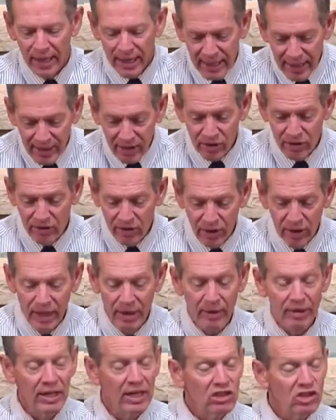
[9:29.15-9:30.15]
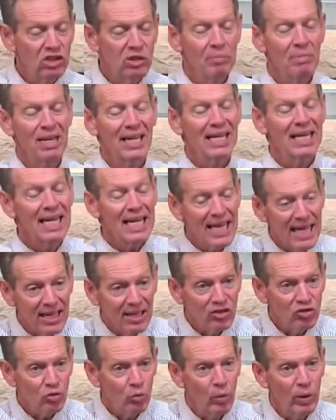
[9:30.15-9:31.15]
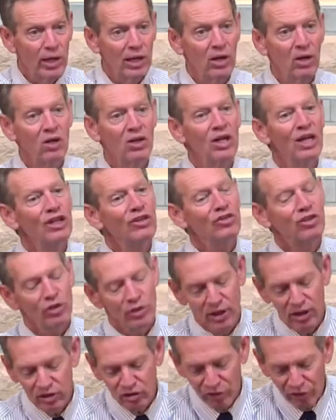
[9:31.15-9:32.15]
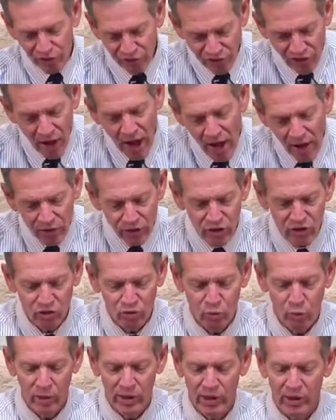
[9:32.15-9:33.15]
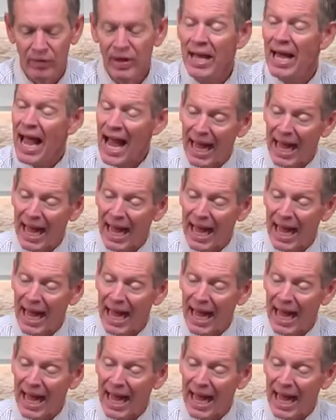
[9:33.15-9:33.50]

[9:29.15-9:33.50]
He submitted his will to his Father's will.